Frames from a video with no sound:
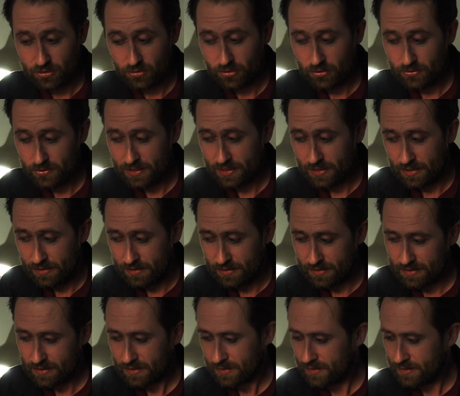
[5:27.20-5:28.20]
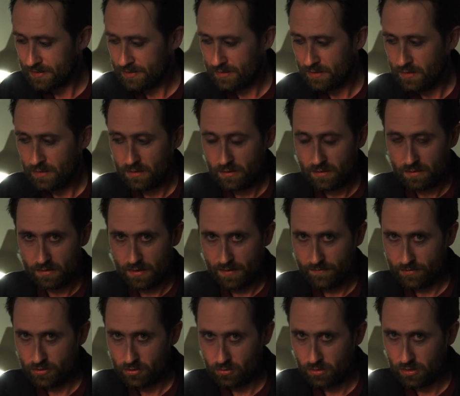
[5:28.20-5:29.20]
sure you're in the dark.
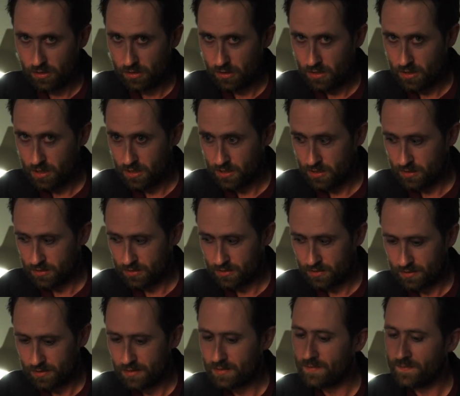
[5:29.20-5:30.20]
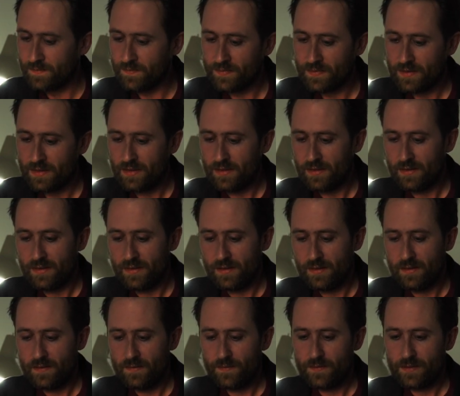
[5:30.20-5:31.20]
Never do it in the light.
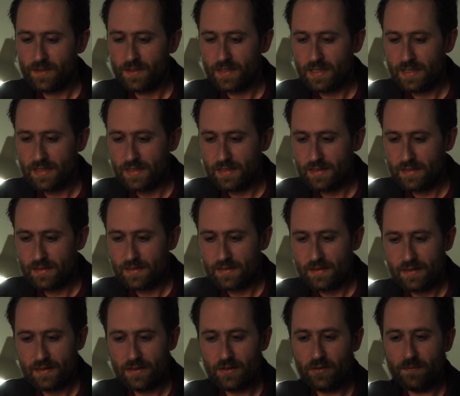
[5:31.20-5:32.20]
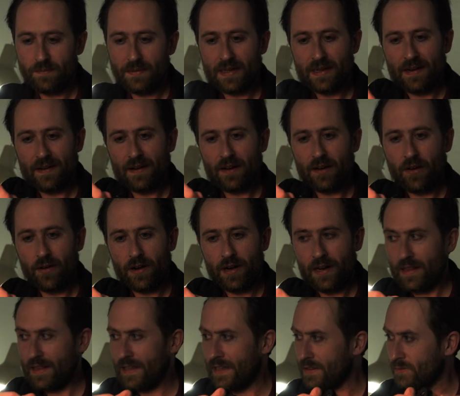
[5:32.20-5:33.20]
You take this and you'd be going
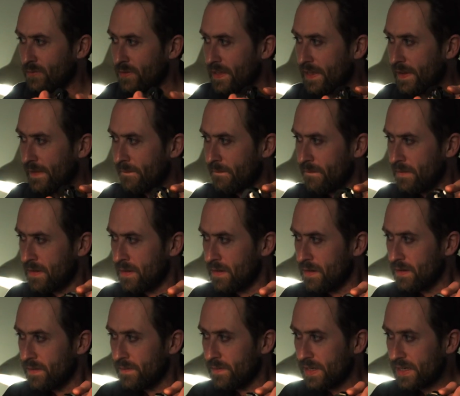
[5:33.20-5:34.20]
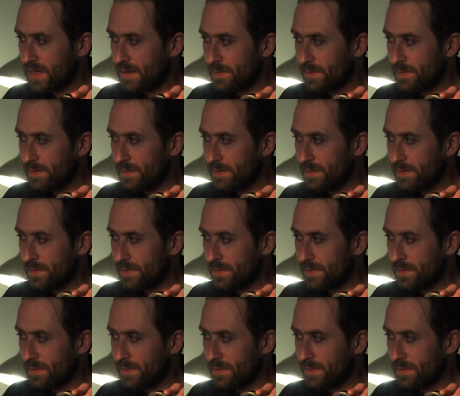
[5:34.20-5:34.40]
like this with it, like a